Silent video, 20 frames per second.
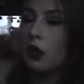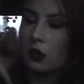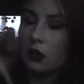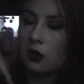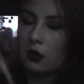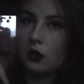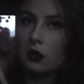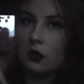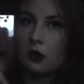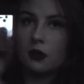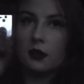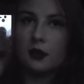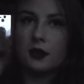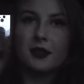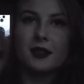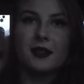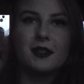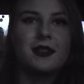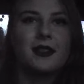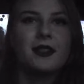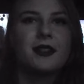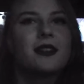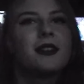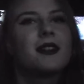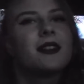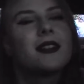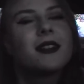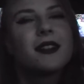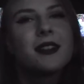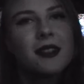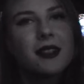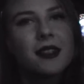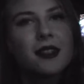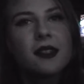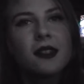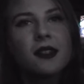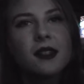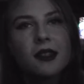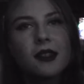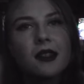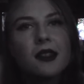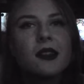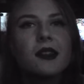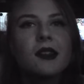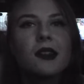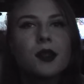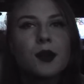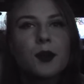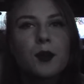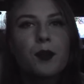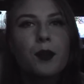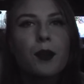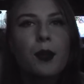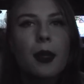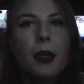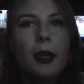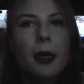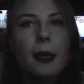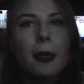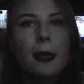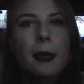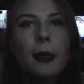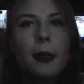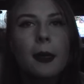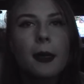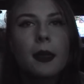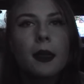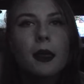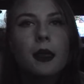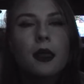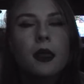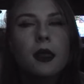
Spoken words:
Nothing is said.